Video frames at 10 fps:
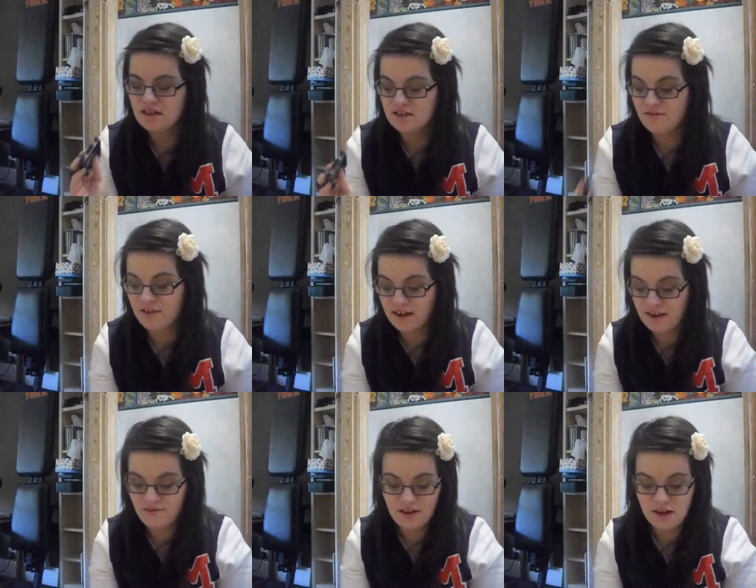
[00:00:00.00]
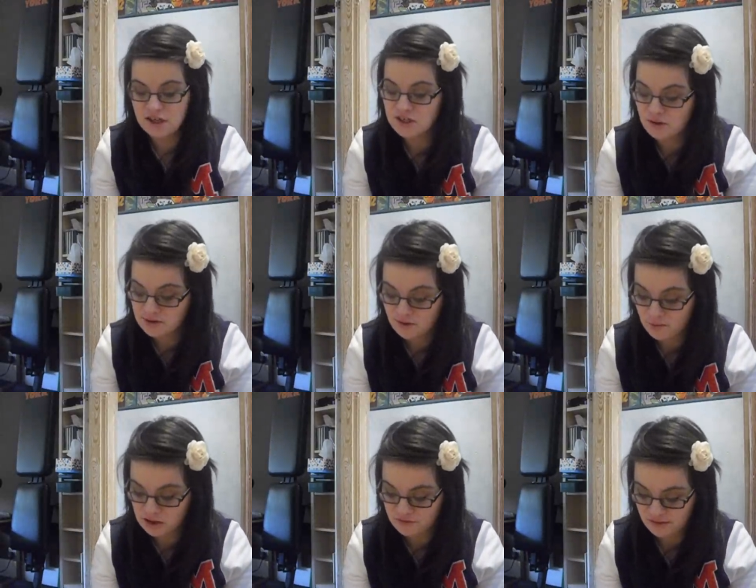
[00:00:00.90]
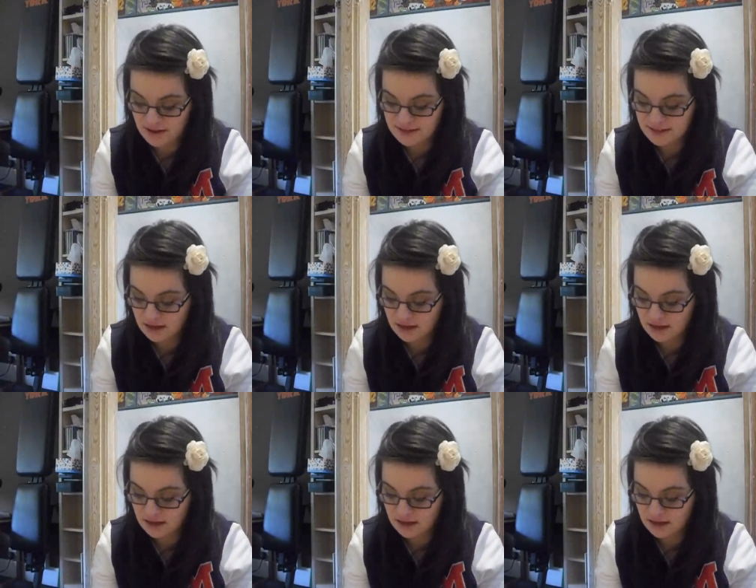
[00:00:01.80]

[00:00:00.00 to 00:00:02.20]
So thank you, thank you so, so much for this.